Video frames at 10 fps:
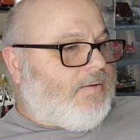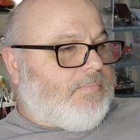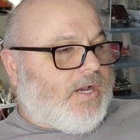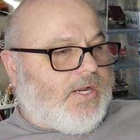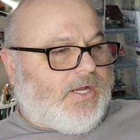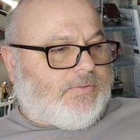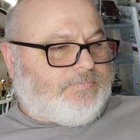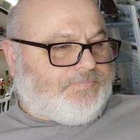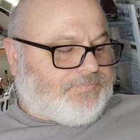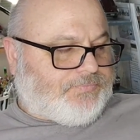But,
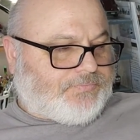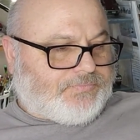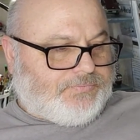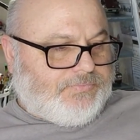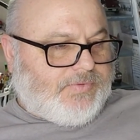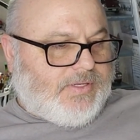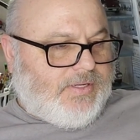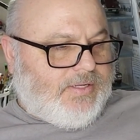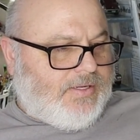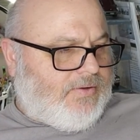
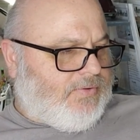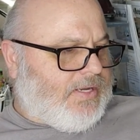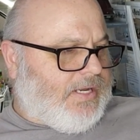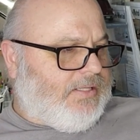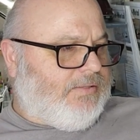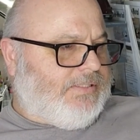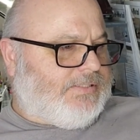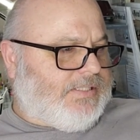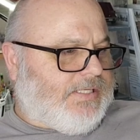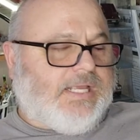okay, let me
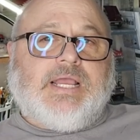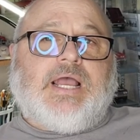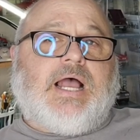see.